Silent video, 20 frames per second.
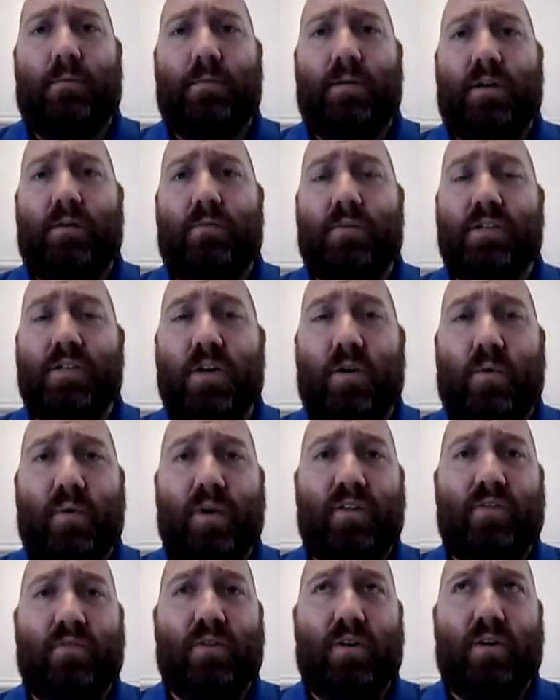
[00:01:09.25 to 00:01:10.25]
And it was
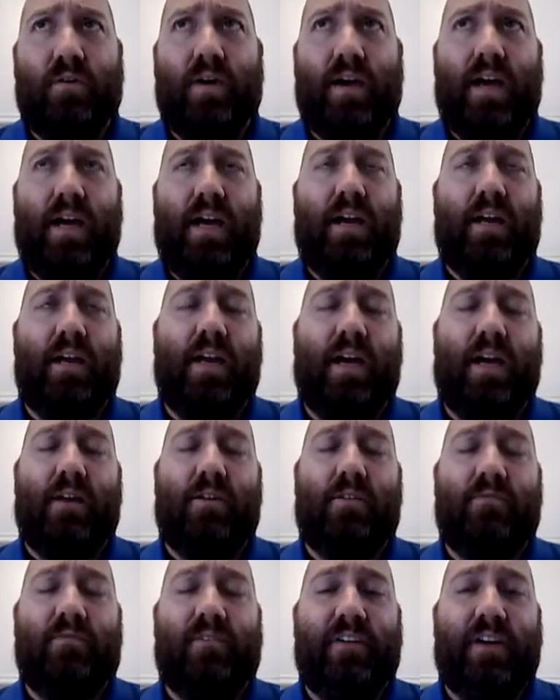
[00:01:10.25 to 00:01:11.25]
going through
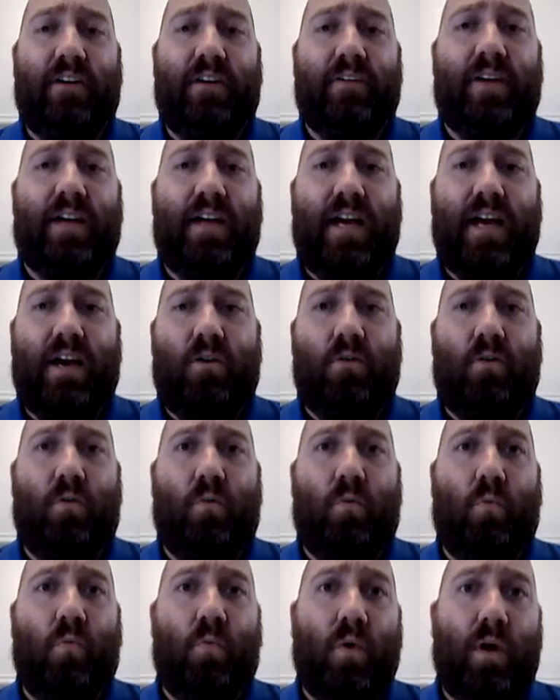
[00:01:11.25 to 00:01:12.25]
and figuring out
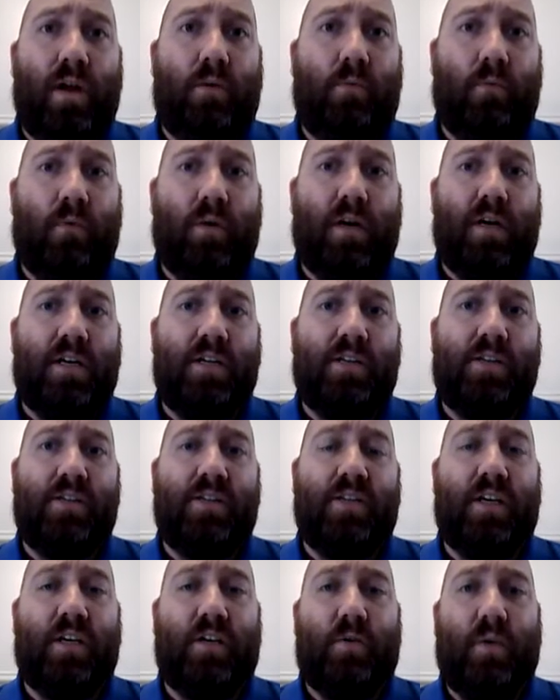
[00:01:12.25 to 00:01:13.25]
what it was
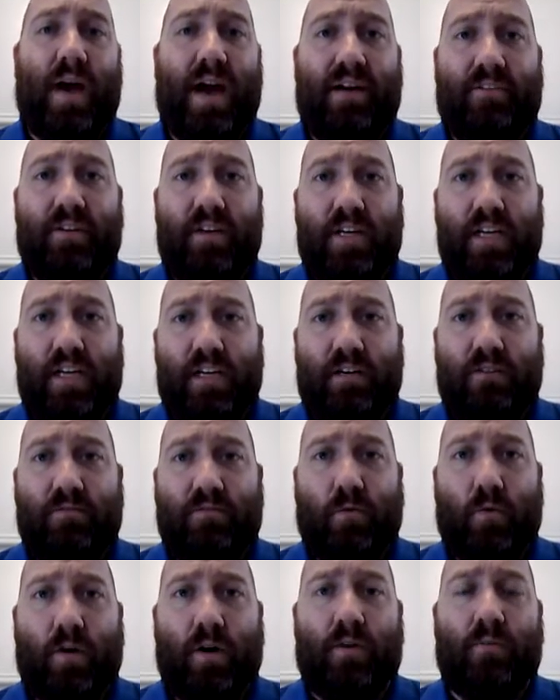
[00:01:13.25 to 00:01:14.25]
that you have a need
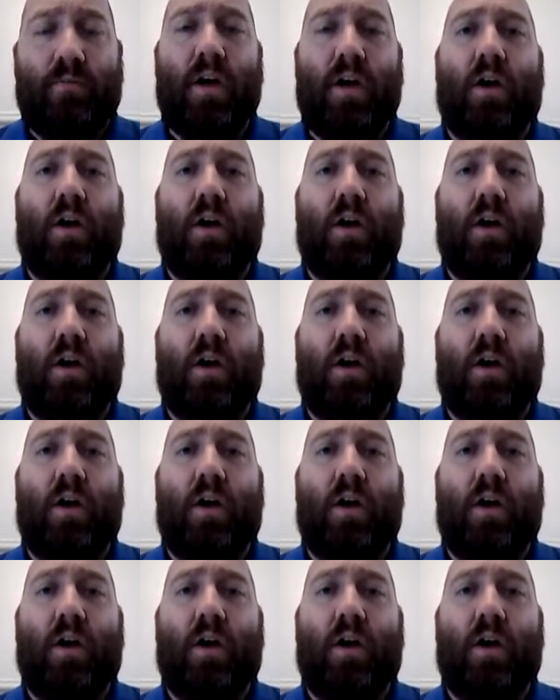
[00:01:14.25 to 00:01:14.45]
for.